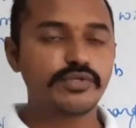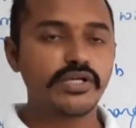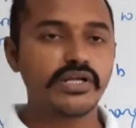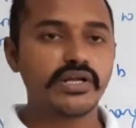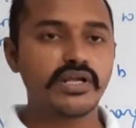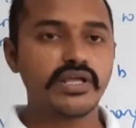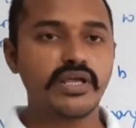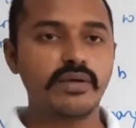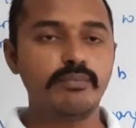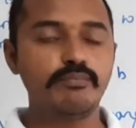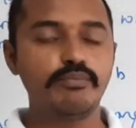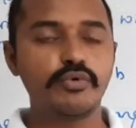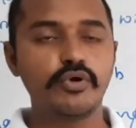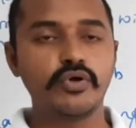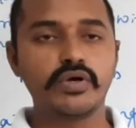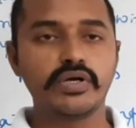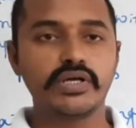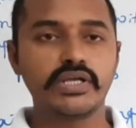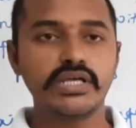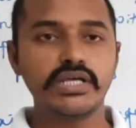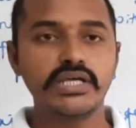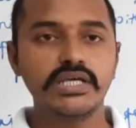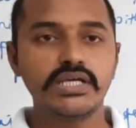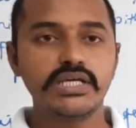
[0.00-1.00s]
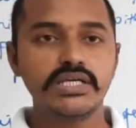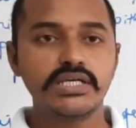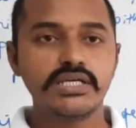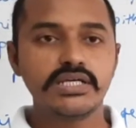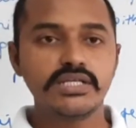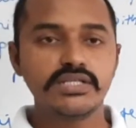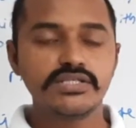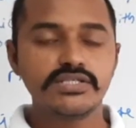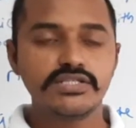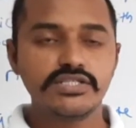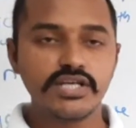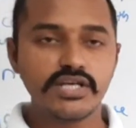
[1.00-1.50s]
impurity
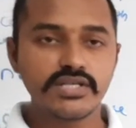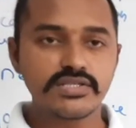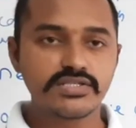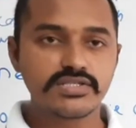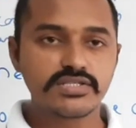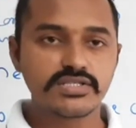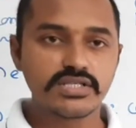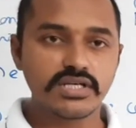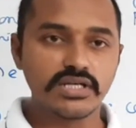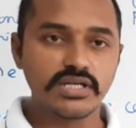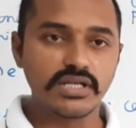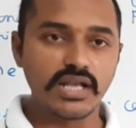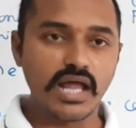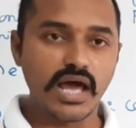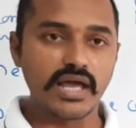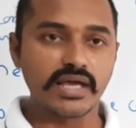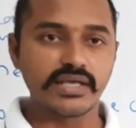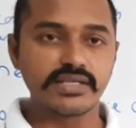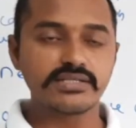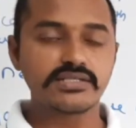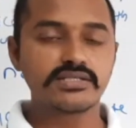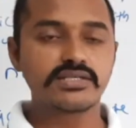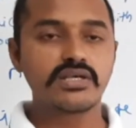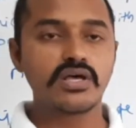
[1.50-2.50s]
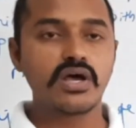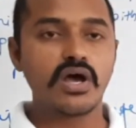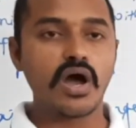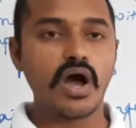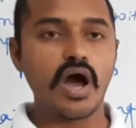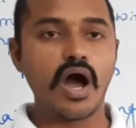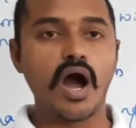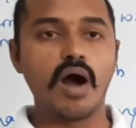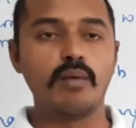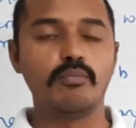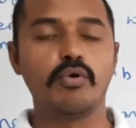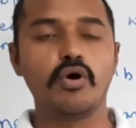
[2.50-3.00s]
just lies
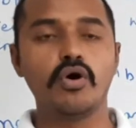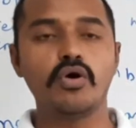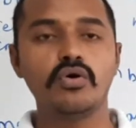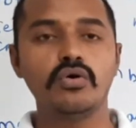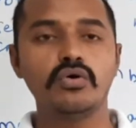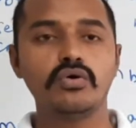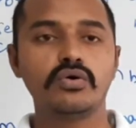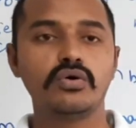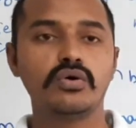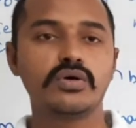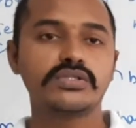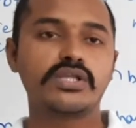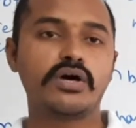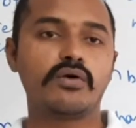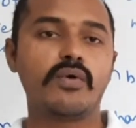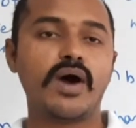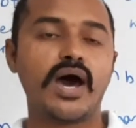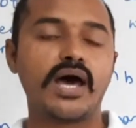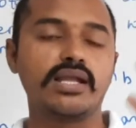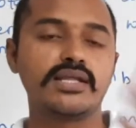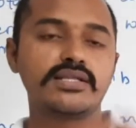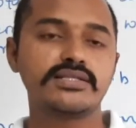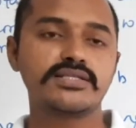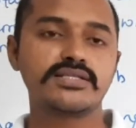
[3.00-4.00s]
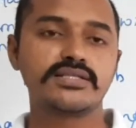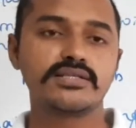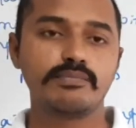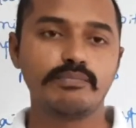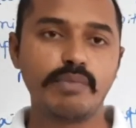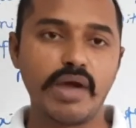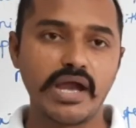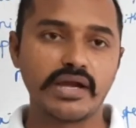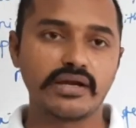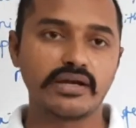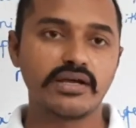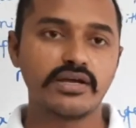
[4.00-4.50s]
above the valence
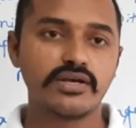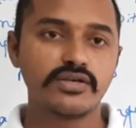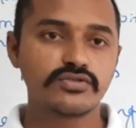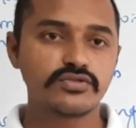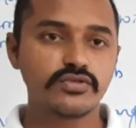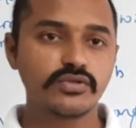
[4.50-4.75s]
band. So